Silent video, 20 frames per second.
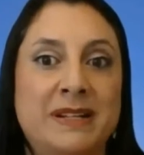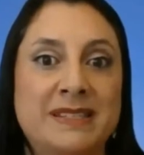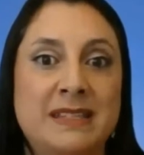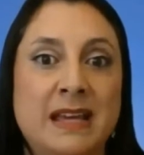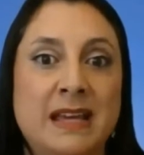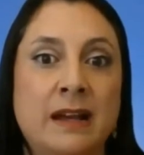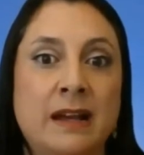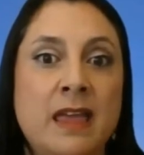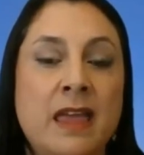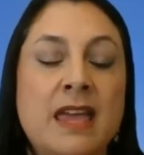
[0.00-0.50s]

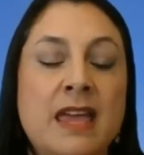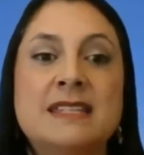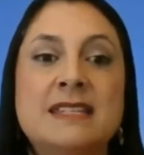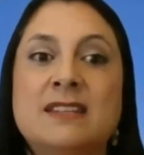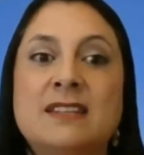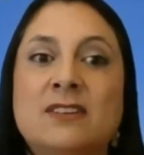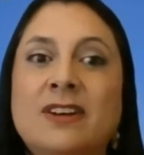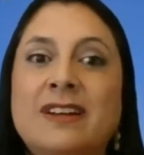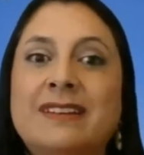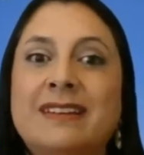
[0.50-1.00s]
two
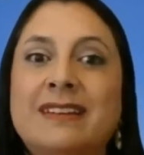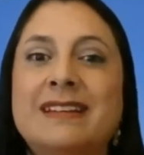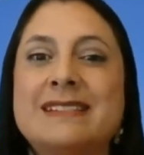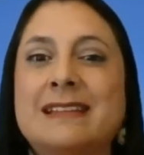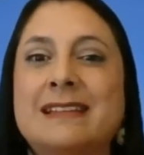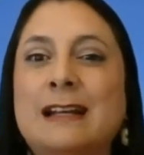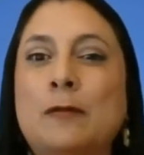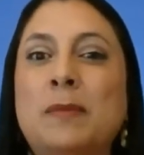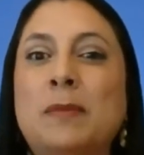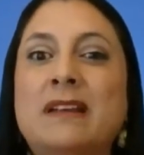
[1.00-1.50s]
ministries
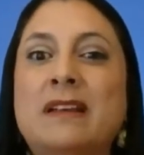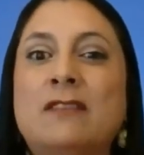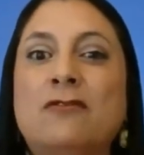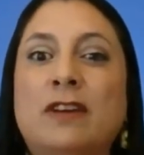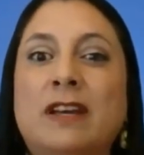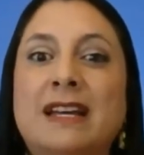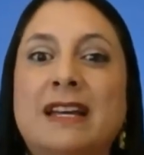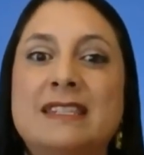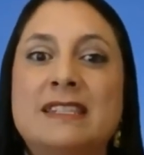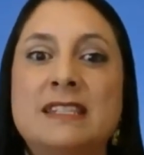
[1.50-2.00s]
that need
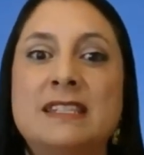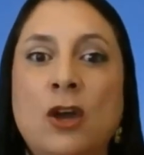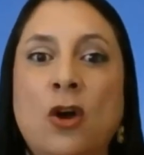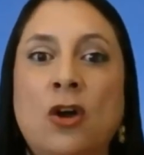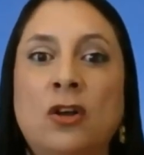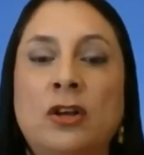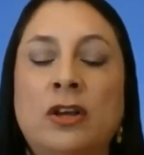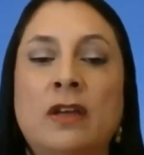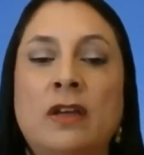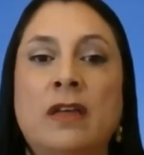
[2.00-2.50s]
to have
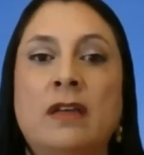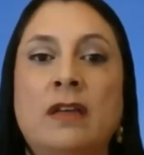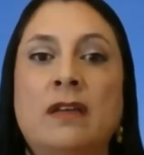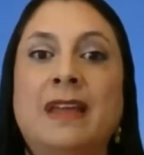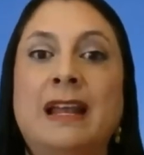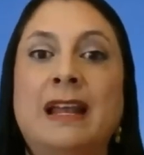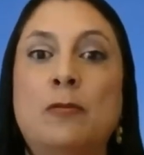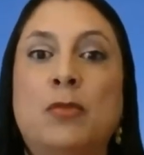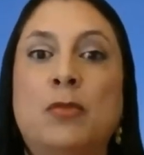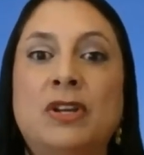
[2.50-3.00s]
a
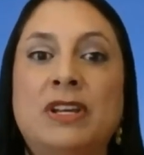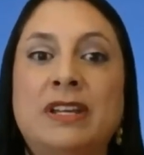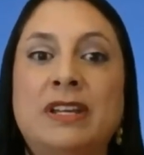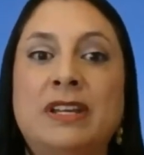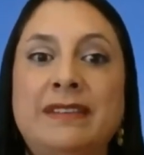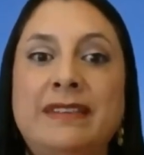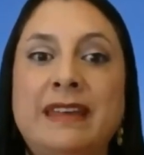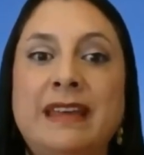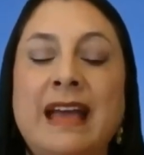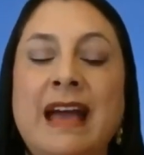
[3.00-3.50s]
conversation
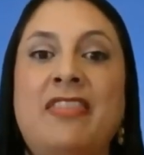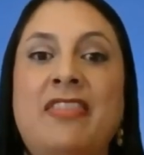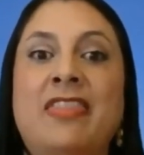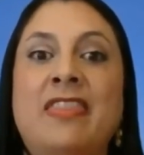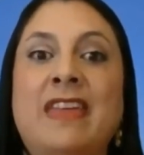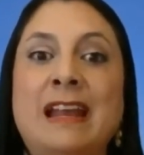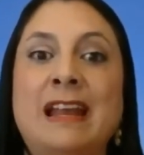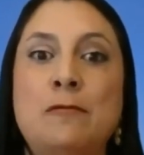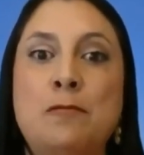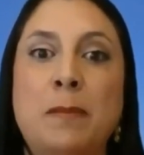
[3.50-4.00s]

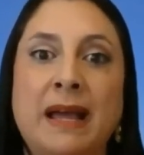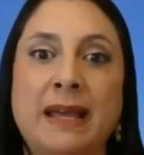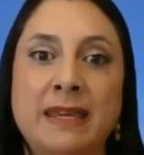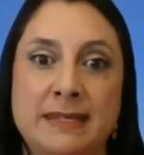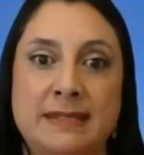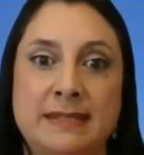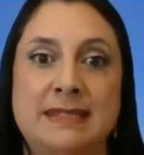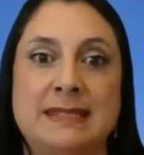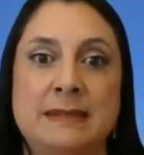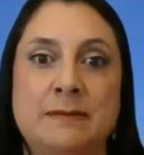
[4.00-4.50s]

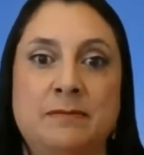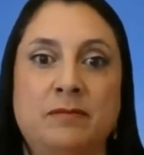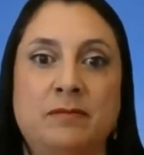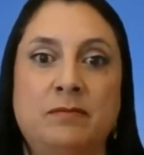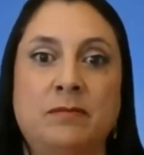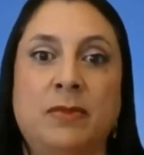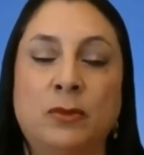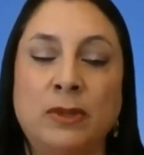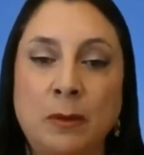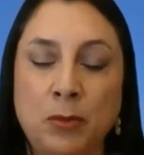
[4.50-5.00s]
it needs
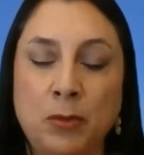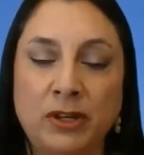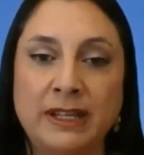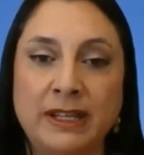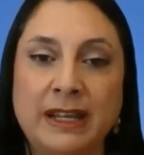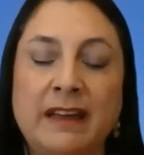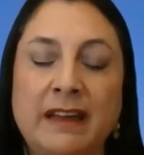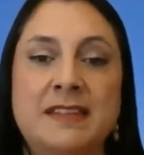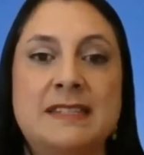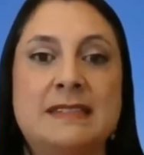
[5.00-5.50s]
to be
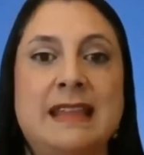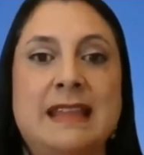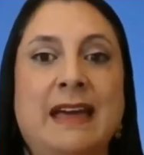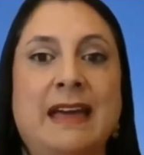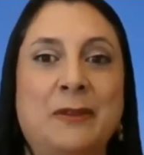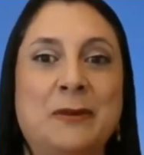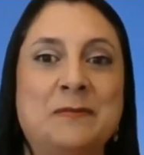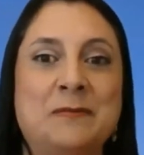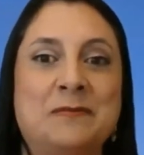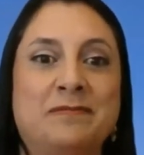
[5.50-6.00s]
a
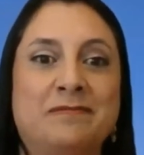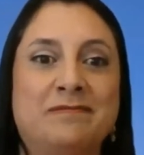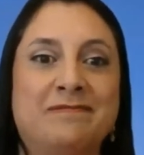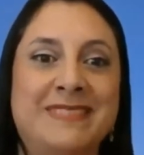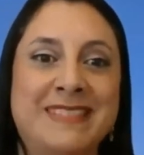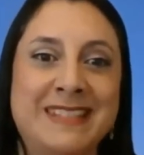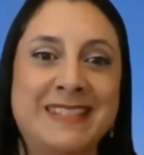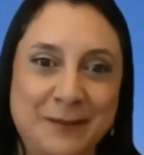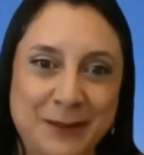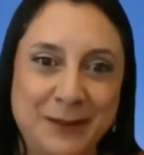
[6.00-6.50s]

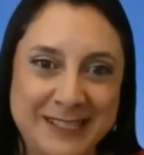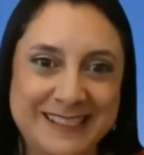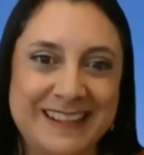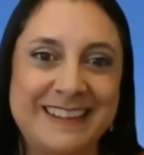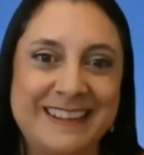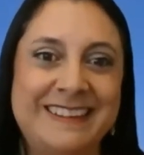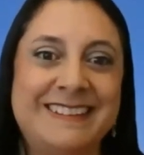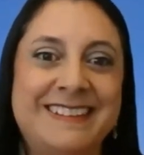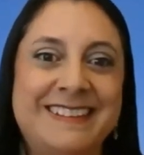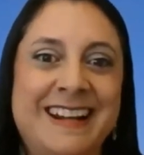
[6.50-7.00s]
countrywide
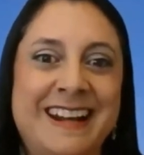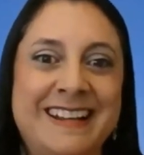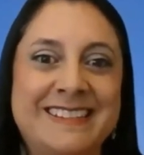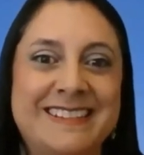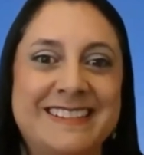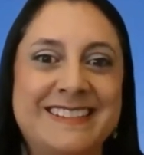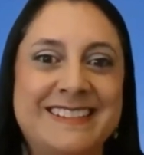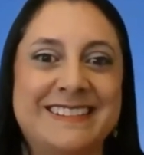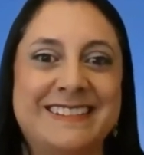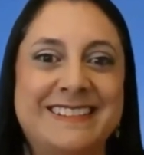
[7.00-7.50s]

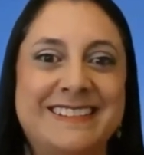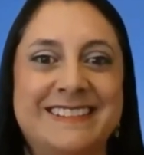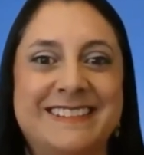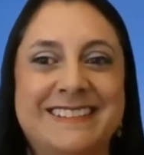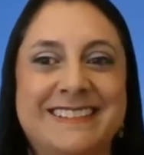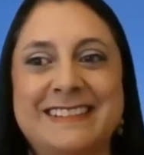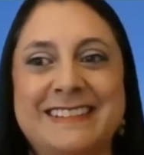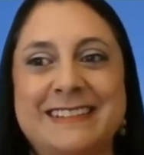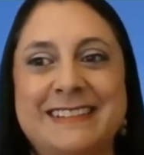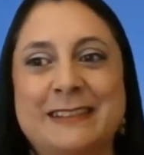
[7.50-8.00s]
policy
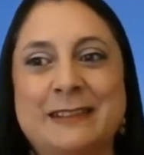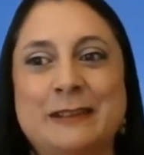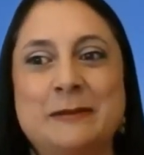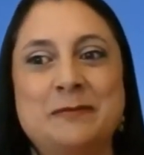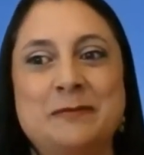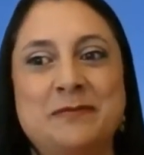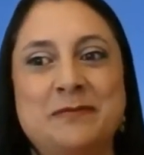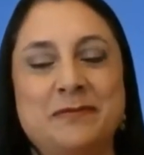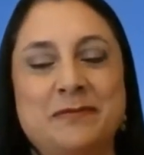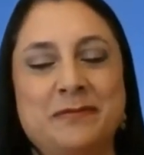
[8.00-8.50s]
and a state
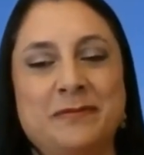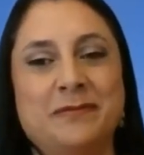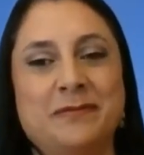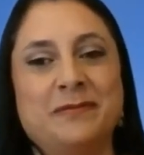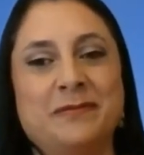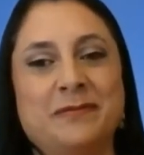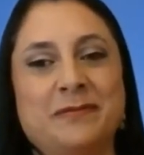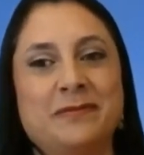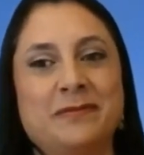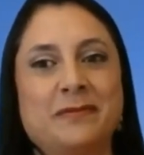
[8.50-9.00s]
policy
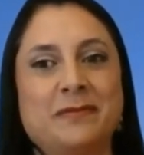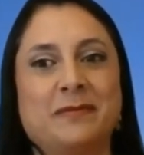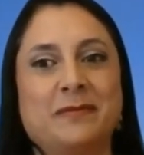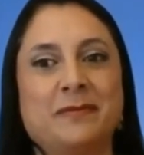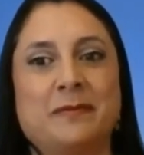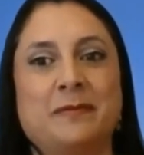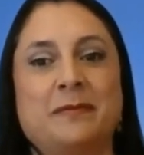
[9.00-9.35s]
thank you